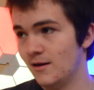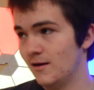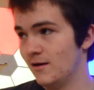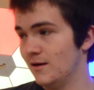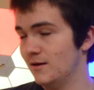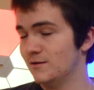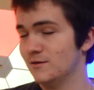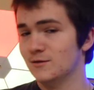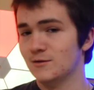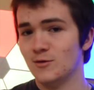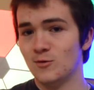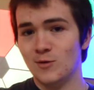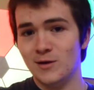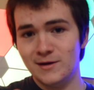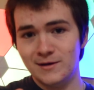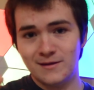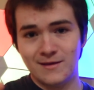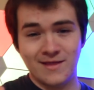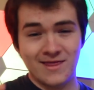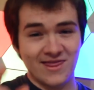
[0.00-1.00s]
And you know
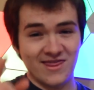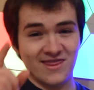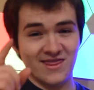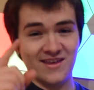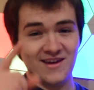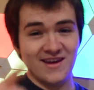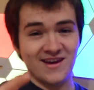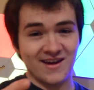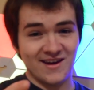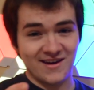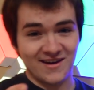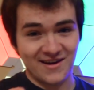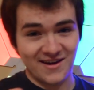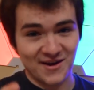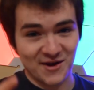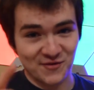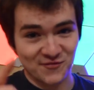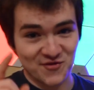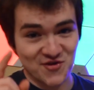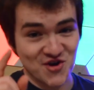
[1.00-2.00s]
what? They
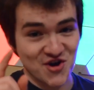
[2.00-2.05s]
have